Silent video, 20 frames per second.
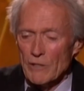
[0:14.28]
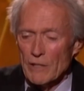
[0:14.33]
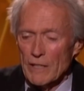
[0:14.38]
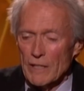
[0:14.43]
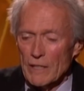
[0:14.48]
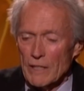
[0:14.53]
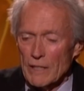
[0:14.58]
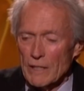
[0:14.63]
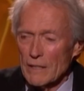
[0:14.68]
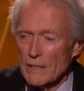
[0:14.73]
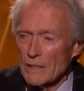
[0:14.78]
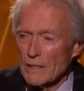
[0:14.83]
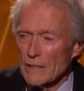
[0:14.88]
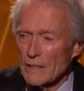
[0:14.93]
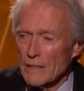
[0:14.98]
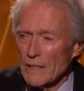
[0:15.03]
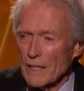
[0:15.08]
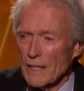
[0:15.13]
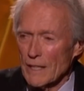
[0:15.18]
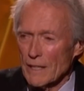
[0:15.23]
with us,
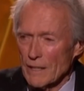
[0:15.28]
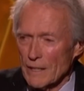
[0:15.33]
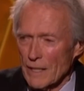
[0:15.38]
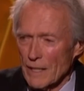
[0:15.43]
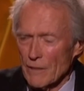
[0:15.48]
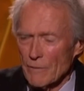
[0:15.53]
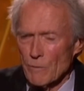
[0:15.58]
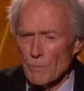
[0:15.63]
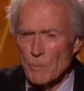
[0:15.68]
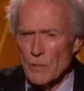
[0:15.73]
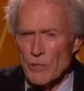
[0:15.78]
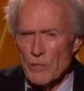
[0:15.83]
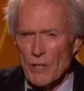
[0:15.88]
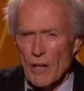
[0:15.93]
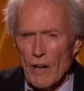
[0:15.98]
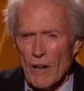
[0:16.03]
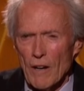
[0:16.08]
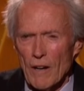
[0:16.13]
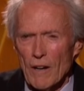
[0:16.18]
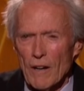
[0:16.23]
Eastwood spoke
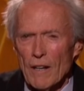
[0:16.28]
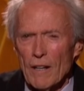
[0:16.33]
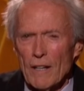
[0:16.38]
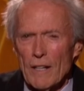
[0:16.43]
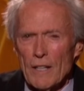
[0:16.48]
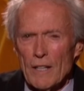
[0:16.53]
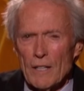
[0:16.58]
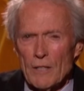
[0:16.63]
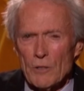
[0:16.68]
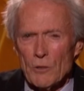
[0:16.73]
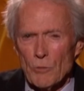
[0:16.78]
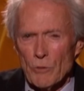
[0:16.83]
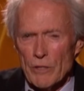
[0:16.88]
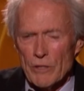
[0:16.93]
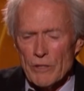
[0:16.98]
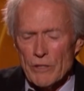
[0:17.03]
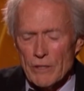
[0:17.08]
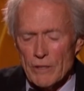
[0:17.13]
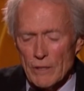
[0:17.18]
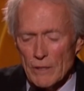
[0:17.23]
openly about his
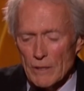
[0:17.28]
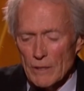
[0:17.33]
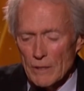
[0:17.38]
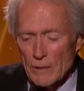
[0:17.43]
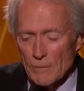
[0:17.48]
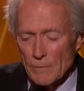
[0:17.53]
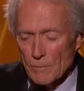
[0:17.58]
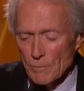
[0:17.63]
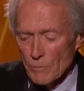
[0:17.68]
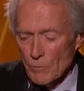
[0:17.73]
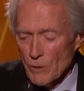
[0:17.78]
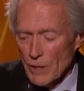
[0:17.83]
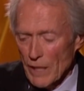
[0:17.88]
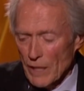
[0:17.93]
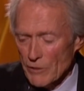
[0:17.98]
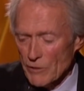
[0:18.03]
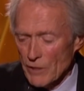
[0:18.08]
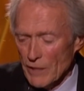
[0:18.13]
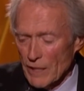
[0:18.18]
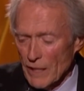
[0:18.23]
anxiety
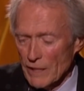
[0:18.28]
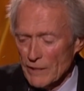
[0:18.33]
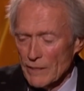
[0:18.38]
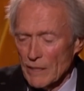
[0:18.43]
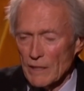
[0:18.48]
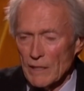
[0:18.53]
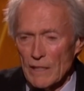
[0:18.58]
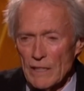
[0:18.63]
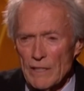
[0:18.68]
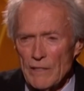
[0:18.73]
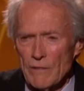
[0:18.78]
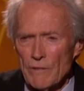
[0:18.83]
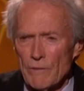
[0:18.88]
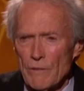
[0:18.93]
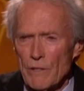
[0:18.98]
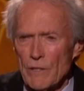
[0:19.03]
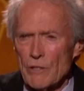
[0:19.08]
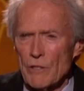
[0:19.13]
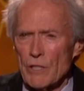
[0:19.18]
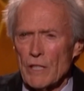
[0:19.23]
surrounding unexpected
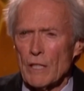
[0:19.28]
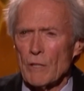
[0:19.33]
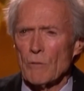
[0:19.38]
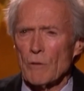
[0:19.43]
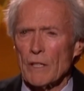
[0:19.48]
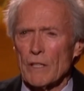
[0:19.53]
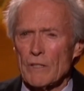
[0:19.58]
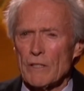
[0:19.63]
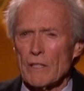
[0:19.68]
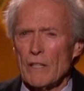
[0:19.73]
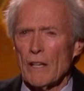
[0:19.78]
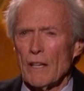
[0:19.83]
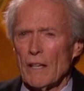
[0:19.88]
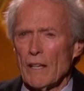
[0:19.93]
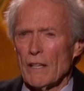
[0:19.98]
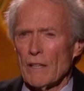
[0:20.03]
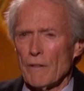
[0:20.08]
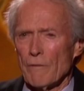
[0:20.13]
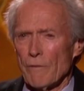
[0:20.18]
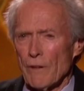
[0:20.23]
death,
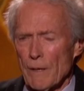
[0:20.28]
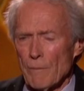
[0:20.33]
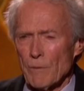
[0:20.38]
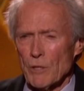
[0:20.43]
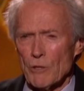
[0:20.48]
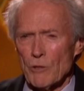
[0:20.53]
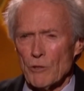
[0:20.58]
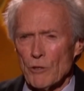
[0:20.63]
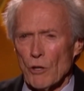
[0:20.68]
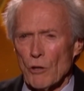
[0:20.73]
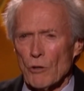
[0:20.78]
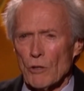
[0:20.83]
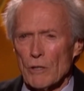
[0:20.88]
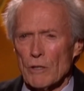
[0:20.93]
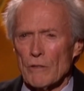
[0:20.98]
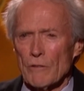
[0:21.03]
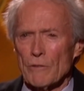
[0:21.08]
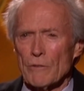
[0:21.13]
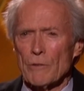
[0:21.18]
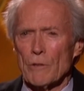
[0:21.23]
admitting that the
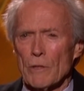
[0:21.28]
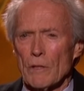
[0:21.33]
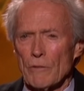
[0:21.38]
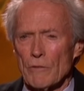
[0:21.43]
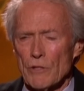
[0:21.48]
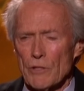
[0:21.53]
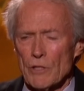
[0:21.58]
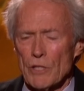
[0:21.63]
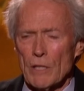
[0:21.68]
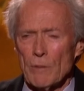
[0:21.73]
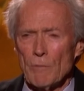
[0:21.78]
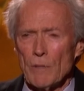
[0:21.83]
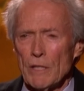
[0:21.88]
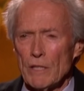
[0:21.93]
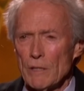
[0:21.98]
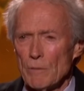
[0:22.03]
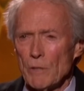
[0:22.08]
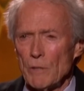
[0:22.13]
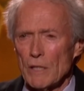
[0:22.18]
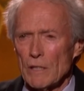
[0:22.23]
possibility haunts even
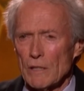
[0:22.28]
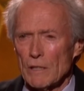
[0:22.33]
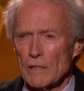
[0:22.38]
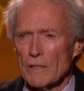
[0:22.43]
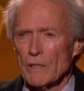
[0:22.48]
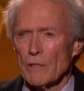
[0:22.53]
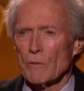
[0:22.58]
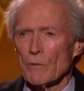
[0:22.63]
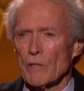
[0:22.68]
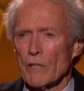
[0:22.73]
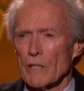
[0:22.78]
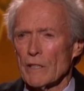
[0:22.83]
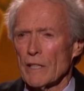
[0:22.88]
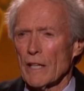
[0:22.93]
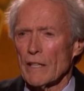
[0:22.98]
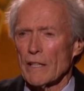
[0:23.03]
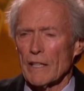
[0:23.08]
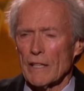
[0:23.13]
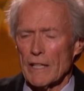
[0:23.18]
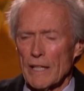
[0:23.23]
him.
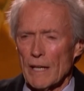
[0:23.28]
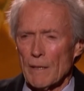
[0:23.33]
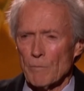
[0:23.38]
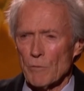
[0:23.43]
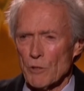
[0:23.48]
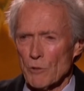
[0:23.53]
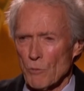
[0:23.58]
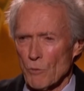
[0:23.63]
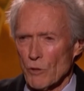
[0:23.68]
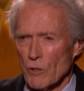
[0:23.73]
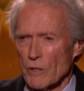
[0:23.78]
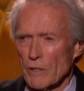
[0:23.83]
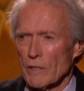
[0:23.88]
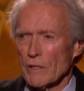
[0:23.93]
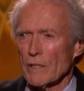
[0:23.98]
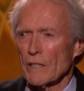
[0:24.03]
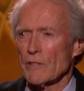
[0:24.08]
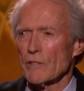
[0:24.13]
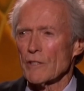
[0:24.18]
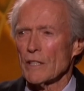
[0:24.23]
Despite
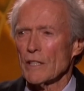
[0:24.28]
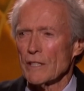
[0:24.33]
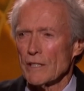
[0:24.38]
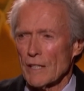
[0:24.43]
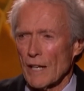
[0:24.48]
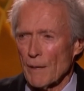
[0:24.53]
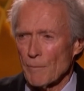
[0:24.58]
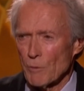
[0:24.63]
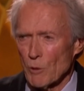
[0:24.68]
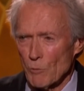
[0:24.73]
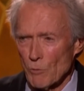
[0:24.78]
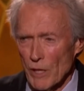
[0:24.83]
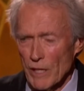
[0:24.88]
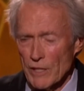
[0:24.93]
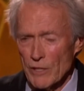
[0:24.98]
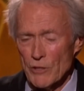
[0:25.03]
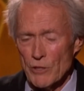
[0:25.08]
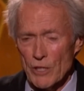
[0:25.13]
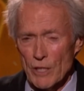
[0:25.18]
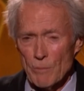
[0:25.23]
facing countless
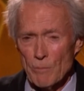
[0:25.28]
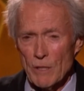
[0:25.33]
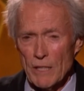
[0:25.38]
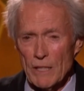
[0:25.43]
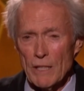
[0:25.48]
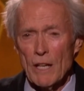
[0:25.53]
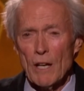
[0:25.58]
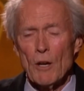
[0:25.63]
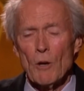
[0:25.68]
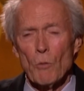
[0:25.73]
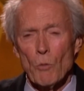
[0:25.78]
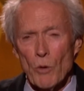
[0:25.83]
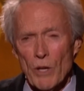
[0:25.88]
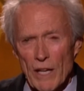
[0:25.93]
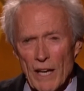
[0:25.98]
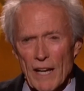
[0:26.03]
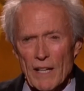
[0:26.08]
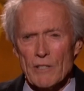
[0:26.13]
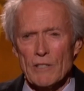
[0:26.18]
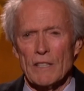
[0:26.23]
adversities throughout his
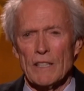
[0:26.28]
storied